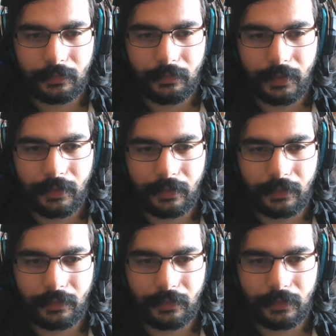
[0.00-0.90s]
Be
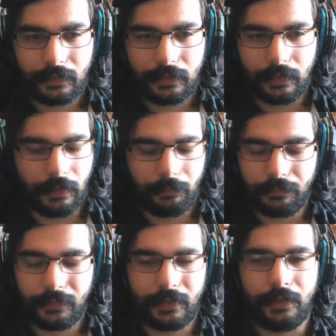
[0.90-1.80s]
up.
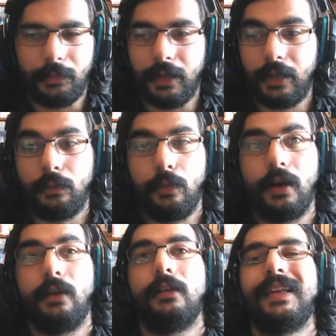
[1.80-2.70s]
Goodbye.
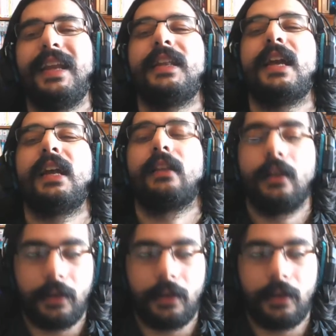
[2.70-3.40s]
Wow. Idiot!